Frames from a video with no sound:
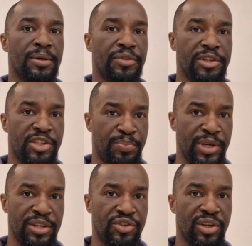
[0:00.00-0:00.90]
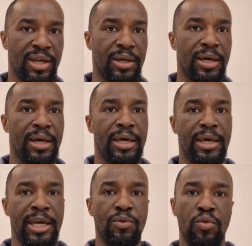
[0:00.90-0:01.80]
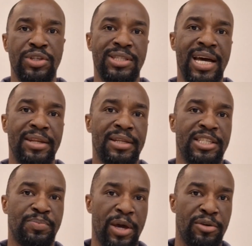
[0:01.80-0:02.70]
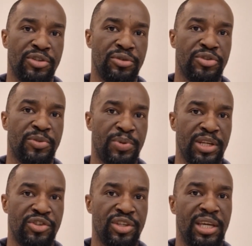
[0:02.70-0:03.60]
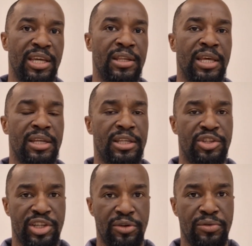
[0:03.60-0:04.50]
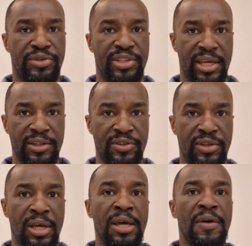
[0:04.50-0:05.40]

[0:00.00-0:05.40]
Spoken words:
The speech, it was not an inspirational speech in the general sense.